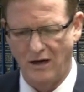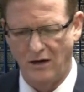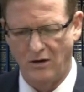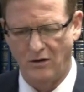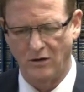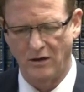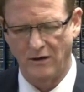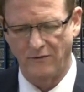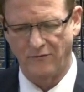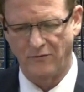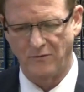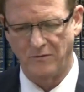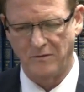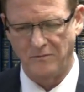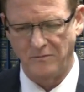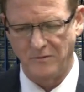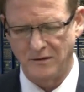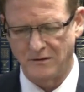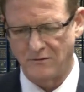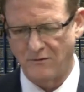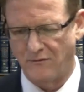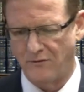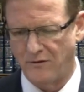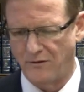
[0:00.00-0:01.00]
only from the
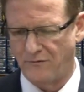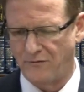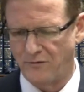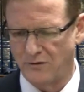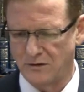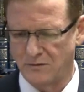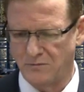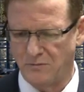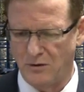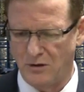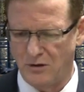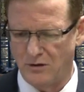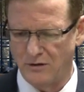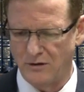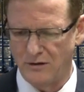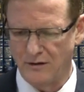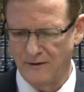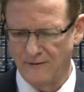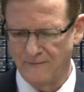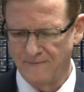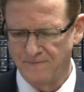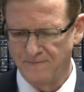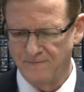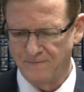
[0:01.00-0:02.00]
mitzvah of the
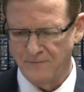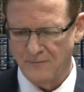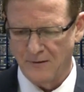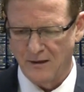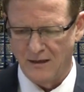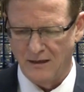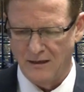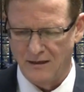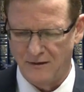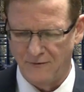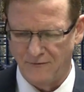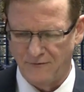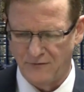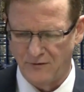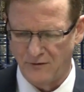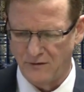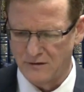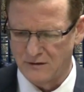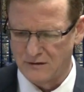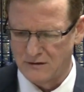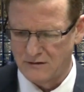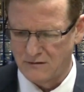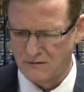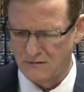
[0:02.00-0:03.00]
firstborn in the
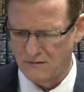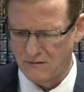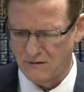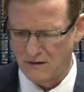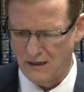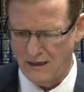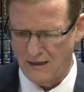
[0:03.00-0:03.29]
first